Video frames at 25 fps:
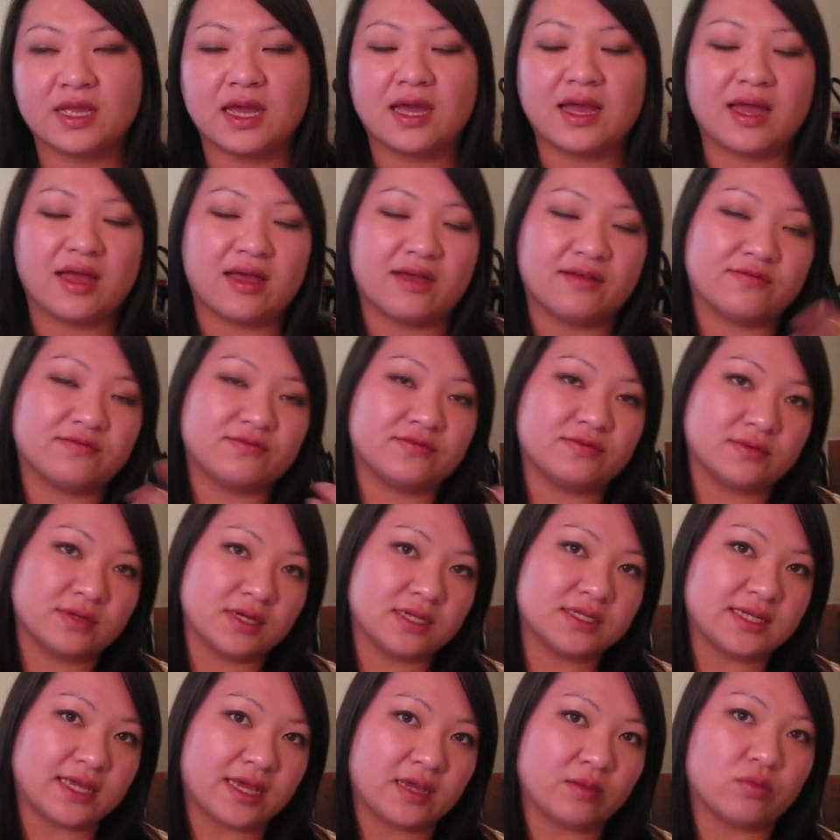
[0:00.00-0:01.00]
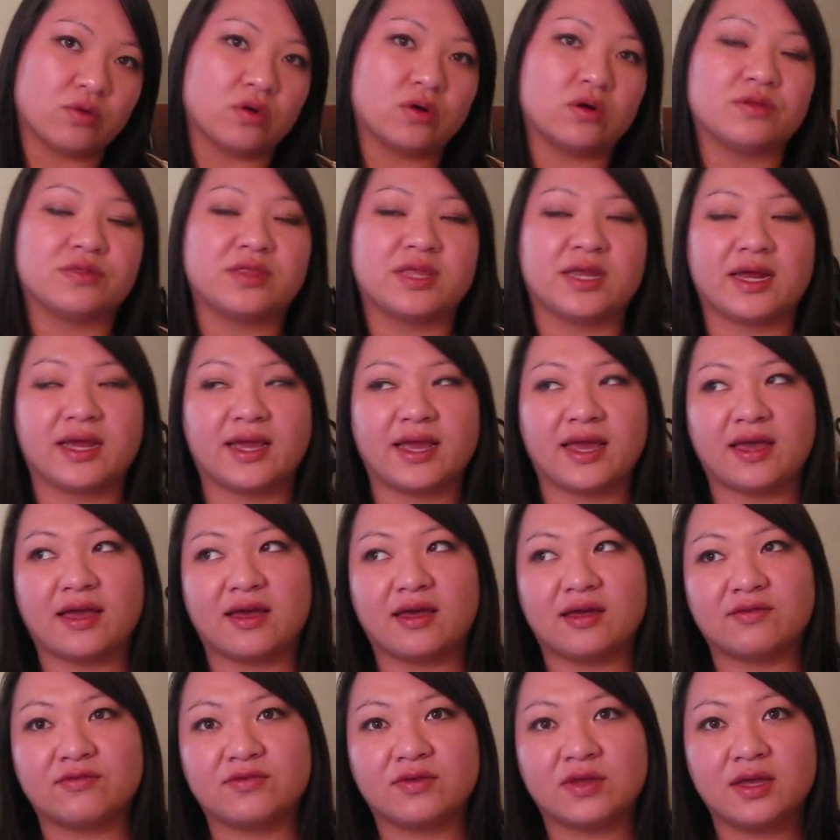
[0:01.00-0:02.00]
have a table, and then I
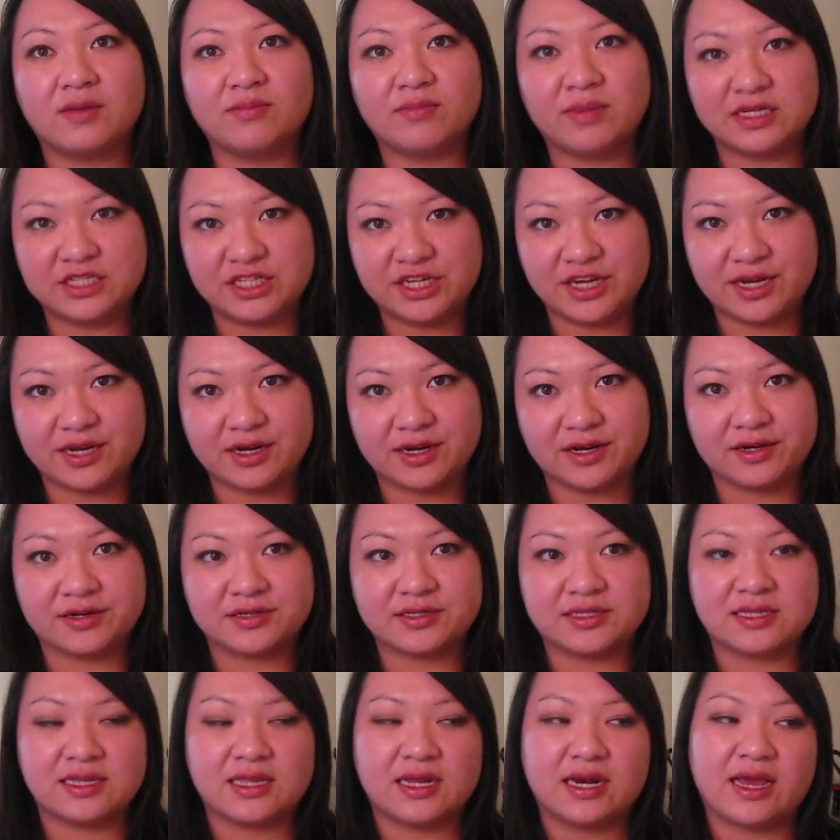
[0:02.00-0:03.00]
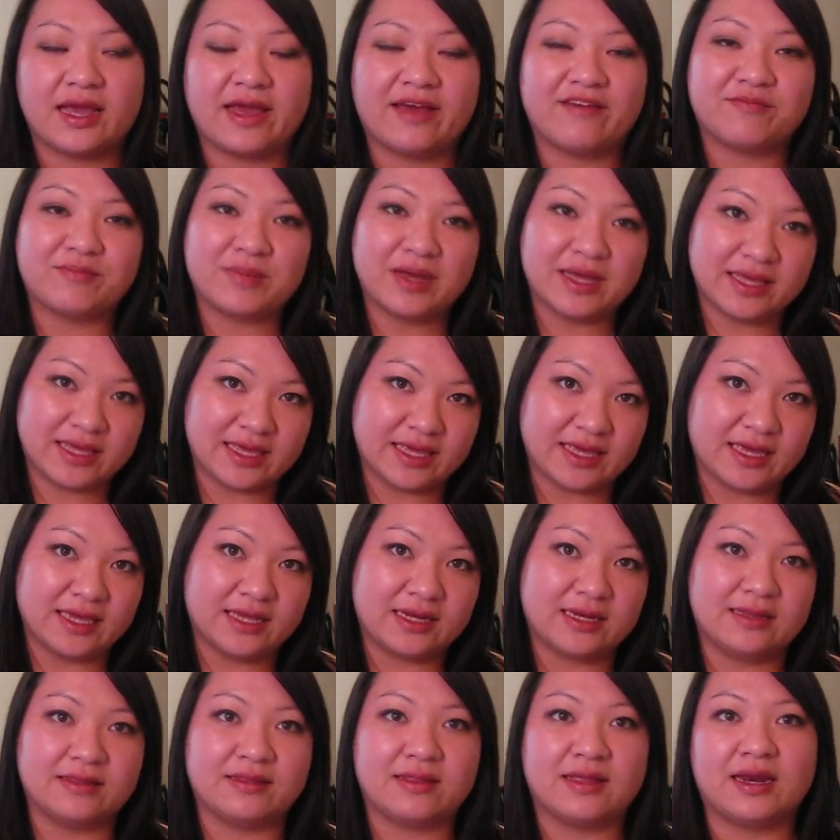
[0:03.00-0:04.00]
have my chairs, and then I have my
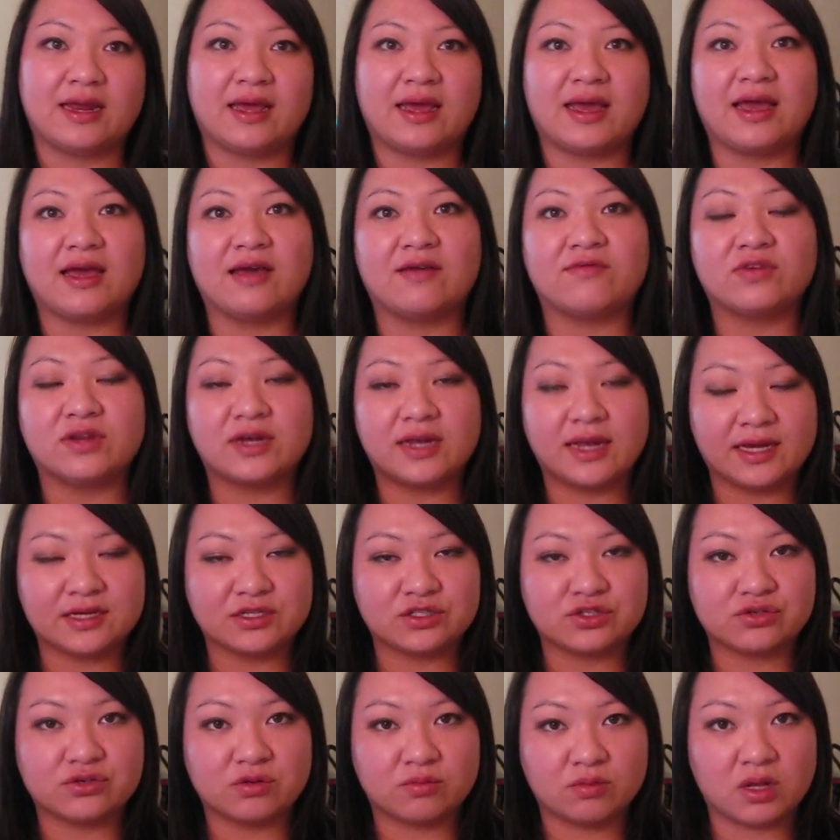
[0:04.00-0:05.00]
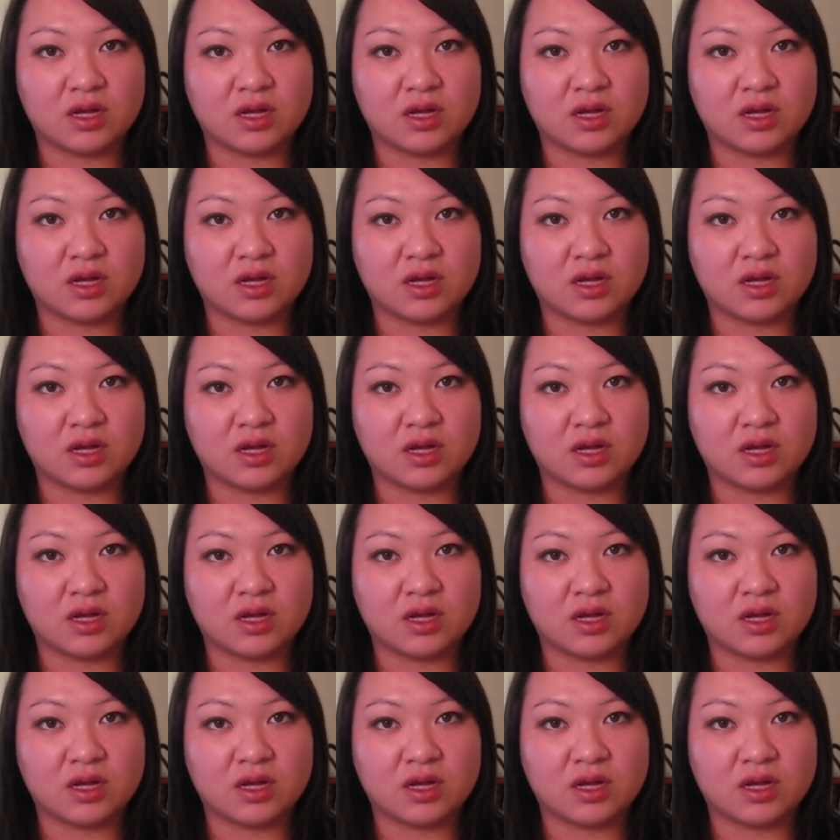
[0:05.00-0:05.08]
kit, and then I have an extra